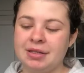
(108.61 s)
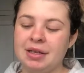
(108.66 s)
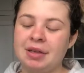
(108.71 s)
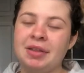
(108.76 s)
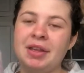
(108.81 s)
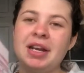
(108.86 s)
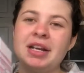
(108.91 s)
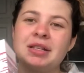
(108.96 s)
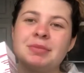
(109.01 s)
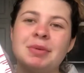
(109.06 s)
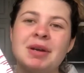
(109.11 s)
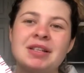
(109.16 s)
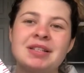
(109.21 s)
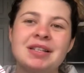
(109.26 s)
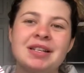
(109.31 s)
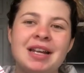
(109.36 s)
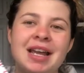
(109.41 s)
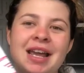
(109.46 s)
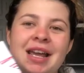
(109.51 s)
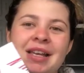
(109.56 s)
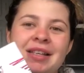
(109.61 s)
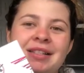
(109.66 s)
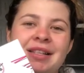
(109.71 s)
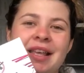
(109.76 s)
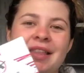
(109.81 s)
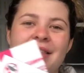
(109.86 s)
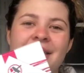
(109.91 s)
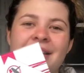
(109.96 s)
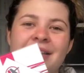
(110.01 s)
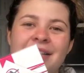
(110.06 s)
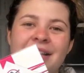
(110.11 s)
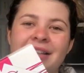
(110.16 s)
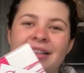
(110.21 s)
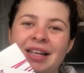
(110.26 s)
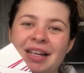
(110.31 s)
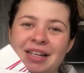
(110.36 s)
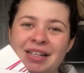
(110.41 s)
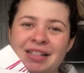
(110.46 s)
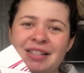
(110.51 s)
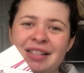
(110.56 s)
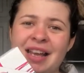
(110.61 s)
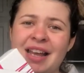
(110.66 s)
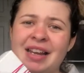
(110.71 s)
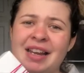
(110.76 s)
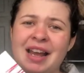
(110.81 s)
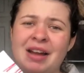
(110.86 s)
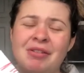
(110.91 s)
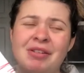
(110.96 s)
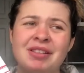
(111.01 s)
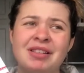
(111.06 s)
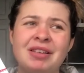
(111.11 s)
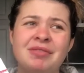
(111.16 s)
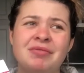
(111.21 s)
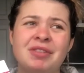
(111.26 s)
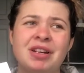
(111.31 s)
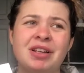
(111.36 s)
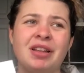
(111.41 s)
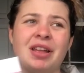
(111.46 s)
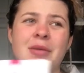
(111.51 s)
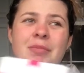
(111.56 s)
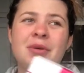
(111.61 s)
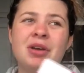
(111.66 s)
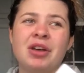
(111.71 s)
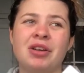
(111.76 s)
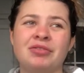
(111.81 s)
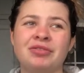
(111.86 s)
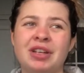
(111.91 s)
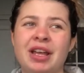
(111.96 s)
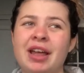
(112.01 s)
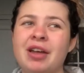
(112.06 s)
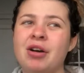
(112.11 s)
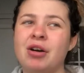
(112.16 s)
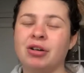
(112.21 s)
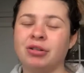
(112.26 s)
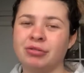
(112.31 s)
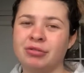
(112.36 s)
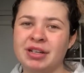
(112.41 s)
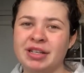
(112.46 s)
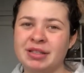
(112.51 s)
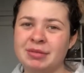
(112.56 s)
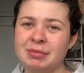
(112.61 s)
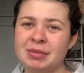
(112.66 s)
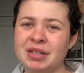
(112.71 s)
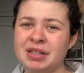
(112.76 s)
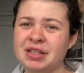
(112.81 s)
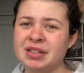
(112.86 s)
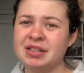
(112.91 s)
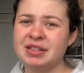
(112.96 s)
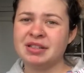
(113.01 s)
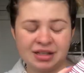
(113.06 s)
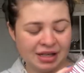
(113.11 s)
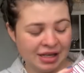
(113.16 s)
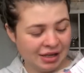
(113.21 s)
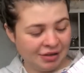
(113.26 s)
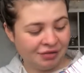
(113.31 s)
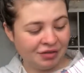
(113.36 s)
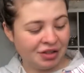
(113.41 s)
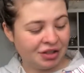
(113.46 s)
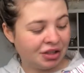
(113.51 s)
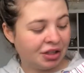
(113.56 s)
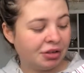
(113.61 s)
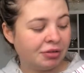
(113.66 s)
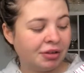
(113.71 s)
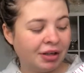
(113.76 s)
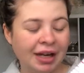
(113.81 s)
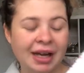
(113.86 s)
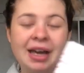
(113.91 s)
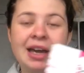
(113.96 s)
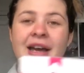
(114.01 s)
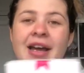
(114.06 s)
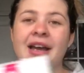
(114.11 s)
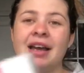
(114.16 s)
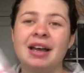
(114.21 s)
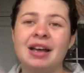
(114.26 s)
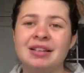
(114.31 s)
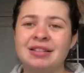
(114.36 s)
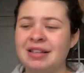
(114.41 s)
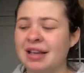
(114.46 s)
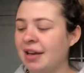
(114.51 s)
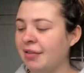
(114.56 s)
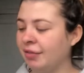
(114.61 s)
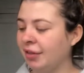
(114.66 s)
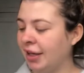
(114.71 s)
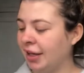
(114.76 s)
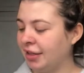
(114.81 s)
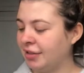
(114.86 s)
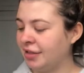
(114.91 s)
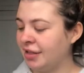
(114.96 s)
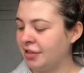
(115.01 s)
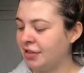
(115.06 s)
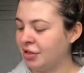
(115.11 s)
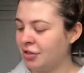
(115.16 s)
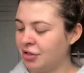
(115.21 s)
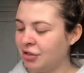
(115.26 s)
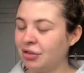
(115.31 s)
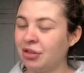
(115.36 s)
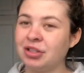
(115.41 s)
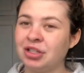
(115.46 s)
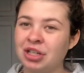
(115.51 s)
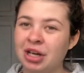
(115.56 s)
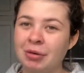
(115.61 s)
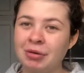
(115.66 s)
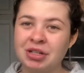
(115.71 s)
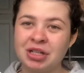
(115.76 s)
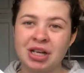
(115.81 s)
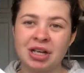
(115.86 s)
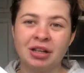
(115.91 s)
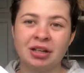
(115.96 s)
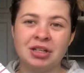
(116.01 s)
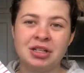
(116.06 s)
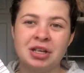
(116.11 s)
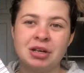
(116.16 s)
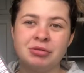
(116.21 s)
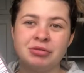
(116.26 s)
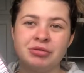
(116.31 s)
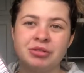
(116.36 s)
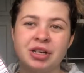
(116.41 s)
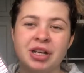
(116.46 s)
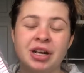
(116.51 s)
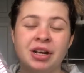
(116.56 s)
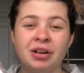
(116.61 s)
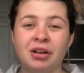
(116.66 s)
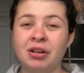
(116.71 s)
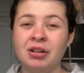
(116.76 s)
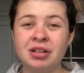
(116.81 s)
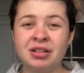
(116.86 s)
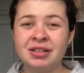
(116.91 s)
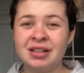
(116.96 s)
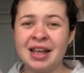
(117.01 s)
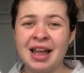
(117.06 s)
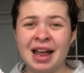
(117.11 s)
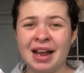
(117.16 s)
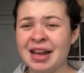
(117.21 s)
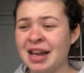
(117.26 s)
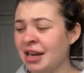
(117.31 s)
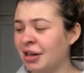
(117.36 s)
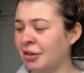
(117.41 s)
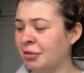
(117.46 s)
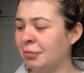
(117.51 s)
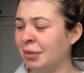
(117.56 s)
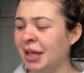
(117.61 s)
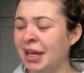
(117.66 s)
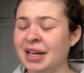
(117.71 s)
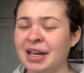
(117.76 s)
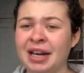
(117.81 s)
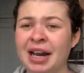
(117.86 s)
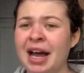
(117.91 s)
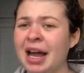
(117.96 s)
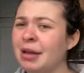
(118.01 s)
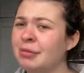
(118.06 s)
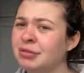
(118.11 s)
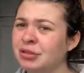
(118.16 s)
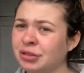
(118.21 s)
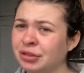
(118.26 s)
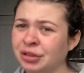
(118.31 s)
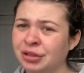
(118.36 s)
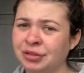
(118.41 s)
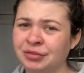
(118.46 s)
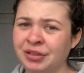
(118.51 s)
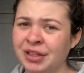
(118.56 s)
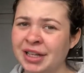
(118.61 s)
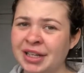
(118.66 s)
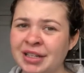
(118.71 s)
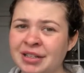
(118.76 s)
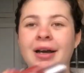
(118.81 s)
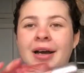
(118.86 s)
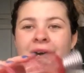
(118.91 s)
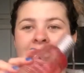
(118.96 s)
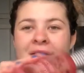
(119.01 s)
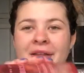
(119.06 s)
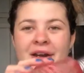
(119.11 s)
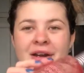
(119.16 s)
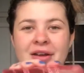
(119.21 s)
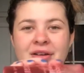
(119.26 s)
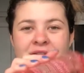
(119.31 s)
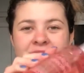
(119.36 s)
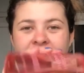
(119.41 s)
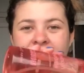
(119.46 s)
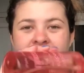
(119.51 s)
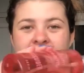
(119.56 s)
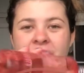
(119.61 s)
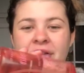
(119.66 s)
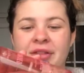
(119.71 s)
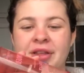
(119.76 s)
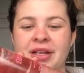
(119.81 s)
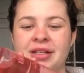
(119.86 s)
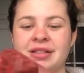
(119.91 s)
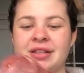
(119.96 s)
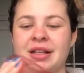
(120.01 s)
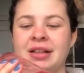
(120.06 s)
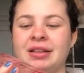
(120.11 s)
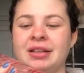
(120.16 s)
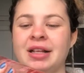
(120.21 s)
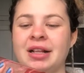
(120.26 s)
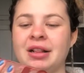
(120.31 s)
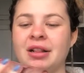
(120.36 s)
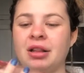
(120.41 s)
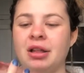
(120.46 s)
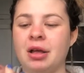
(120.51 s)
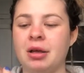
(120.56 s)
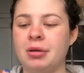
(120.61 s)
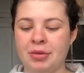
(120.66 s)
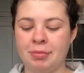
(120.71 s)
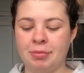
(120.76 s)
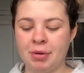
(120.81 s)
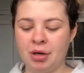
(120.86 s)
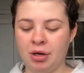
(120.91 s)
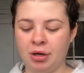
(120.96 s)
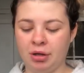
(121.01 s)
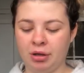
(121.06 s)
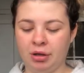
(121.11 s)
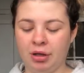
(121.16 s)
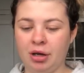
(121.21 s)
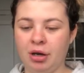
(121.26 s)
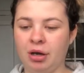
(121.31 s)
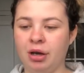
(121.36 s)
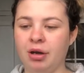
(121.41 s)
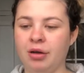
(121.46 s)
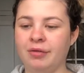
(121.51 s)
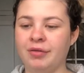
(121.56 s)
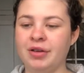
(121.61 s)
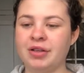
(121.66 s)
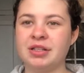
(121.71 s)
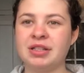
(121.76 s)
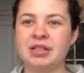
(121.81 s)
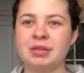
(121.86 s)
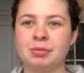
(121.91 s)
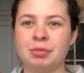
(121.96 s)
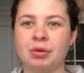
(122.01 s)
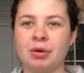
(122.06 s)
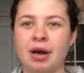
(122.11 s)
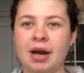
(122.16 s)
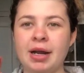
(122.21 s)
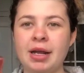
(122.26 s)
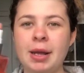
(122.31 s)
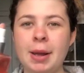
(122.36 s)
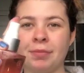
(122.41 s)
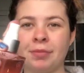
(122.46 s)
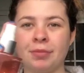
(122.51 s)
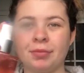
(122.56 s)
So the next present is this Lynx set. Now, is it really a birthday or Christmas if you don't get a set of Lynx. This has just got shower gel and deodorant in and honestly I ain't complaining. I absolutely love Lynx. And then I also got this little bottle of spray.